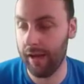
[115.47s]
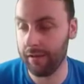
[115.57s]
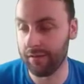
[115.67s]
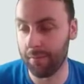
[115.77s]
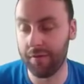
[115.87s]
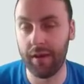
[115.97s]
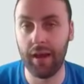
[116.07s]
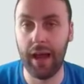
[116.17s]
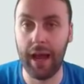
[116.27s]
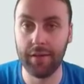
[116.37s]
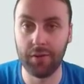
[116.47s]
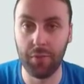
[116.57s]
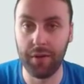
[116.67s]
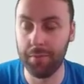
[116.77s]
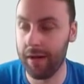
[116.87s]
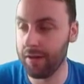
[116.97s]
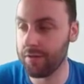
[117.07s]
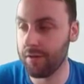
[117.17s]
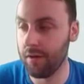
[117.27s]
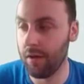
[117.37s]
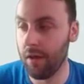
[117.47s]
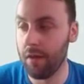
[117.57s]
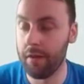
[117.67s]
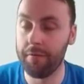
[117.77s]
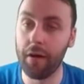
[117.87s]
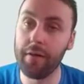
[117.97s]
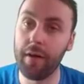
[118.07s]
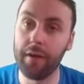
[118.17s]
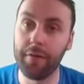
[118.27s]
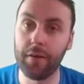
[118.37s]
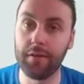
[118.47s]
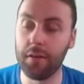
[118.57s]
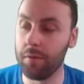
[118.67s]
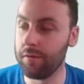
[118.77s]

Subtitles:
and some of it has not been matched. The very, very first thing you want to